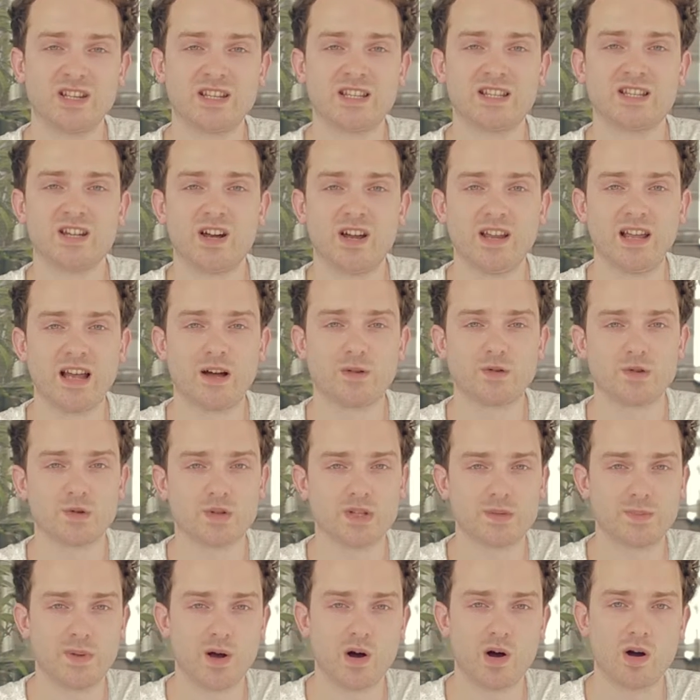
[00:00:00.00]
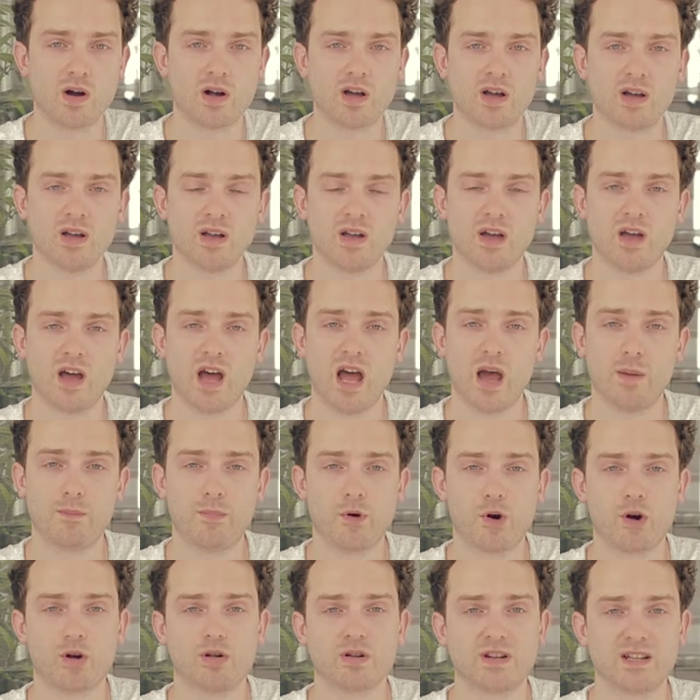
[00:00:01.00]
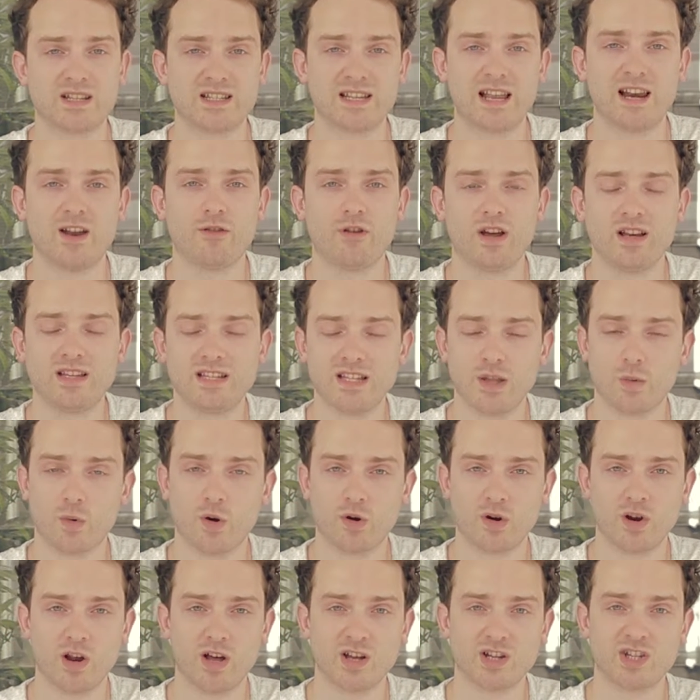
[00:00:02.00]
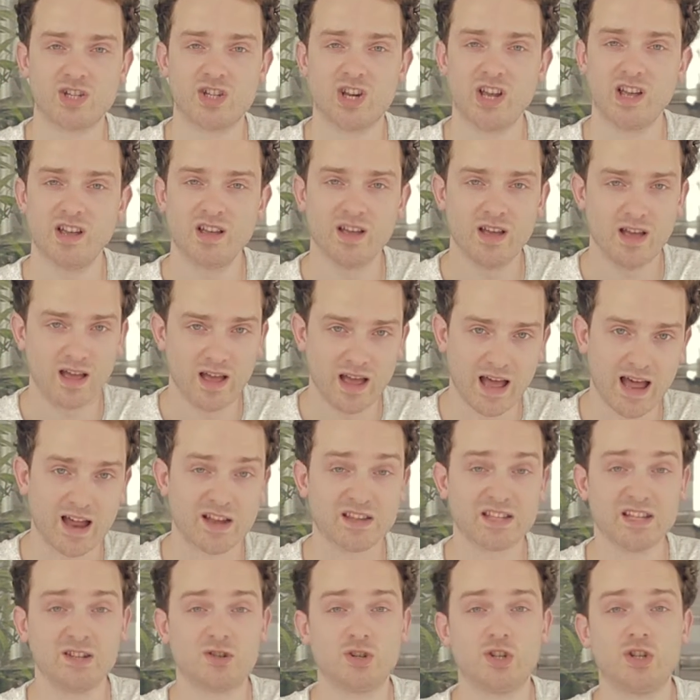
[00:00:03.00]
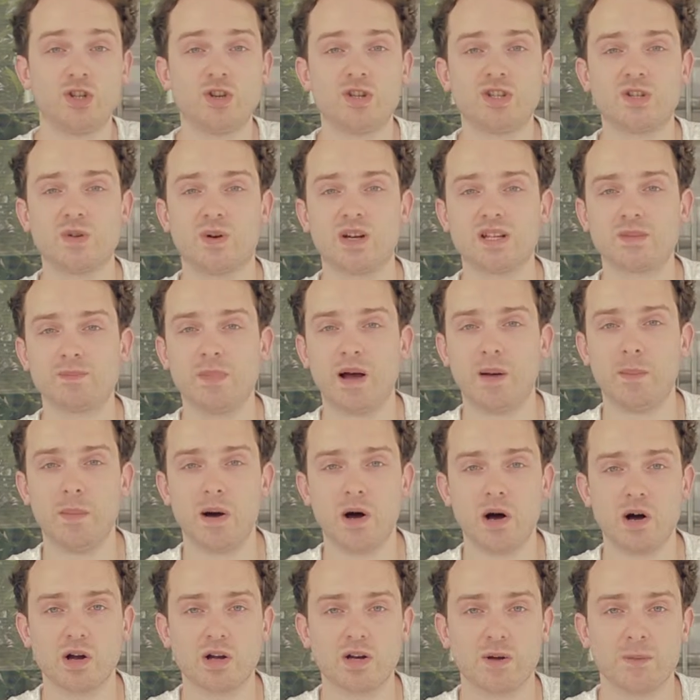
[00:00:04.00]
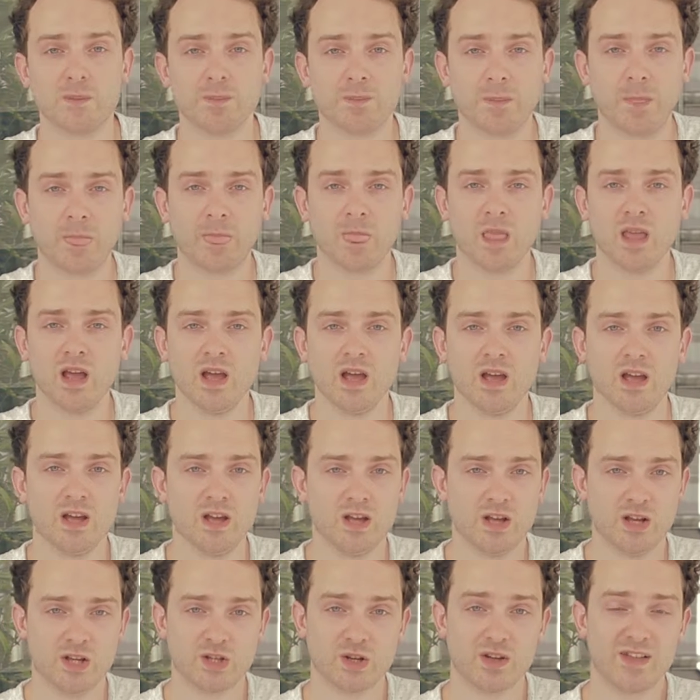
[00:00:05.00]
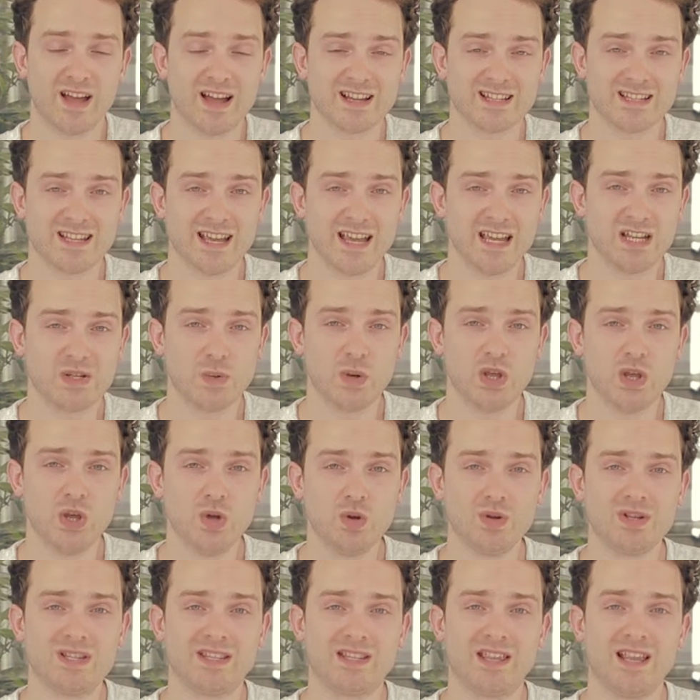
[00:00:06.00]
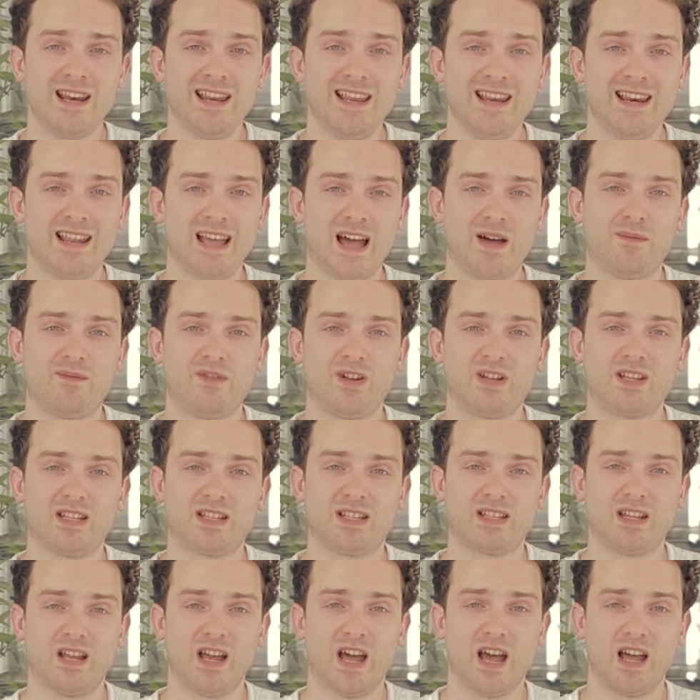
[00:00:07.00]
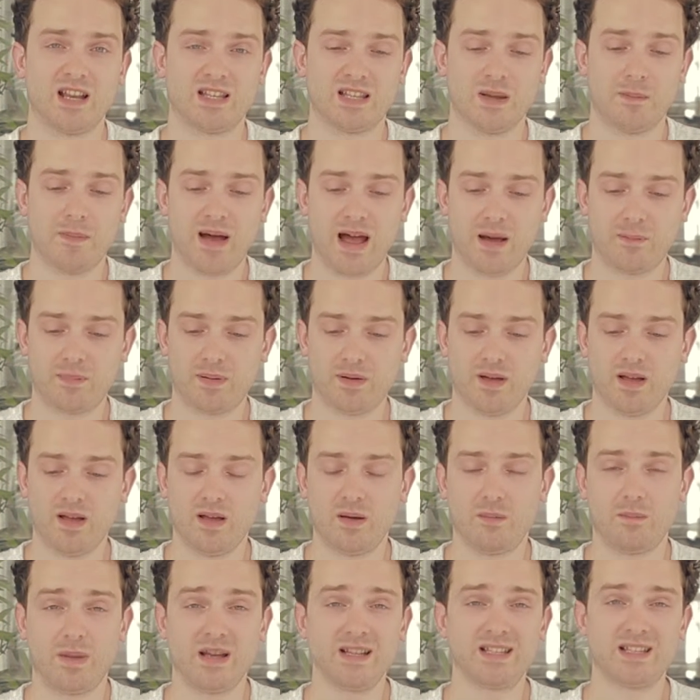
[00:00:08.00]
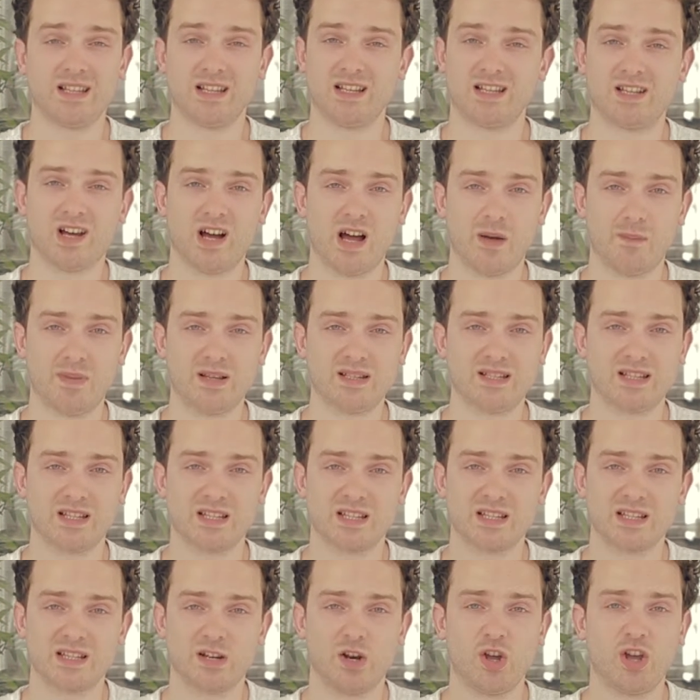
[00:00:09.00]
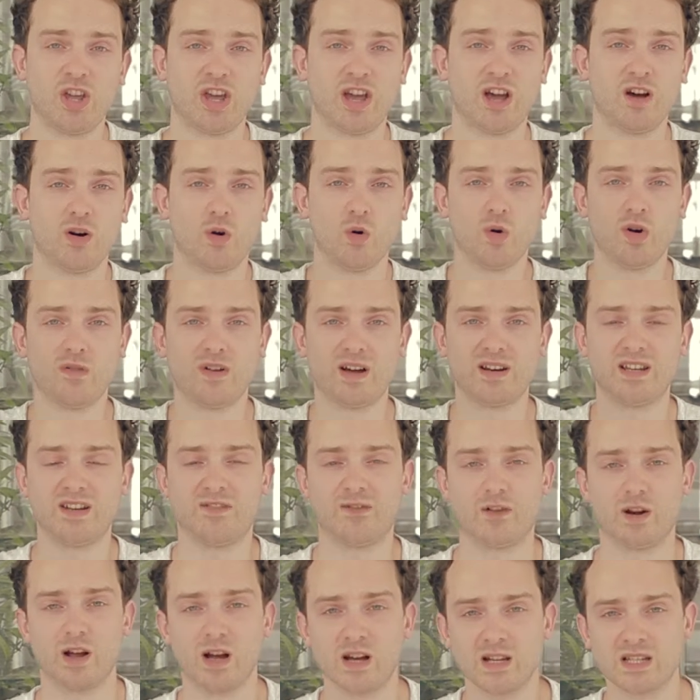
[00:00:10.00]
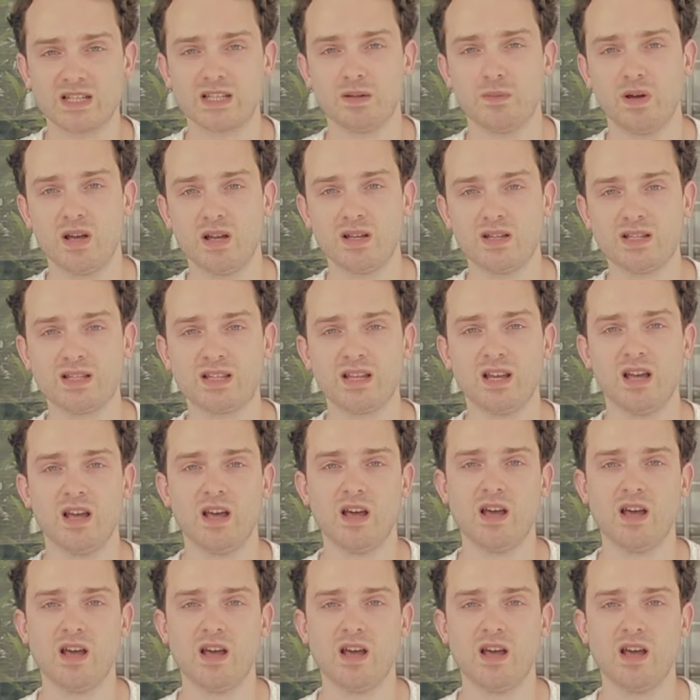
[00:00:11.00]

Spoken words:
at the Design Council Spark product accelerator that we were on last year and was introduced to us by Mark. So at that stage we used the Lean Canvas to map basically the entire business, so looking at all of our different customers,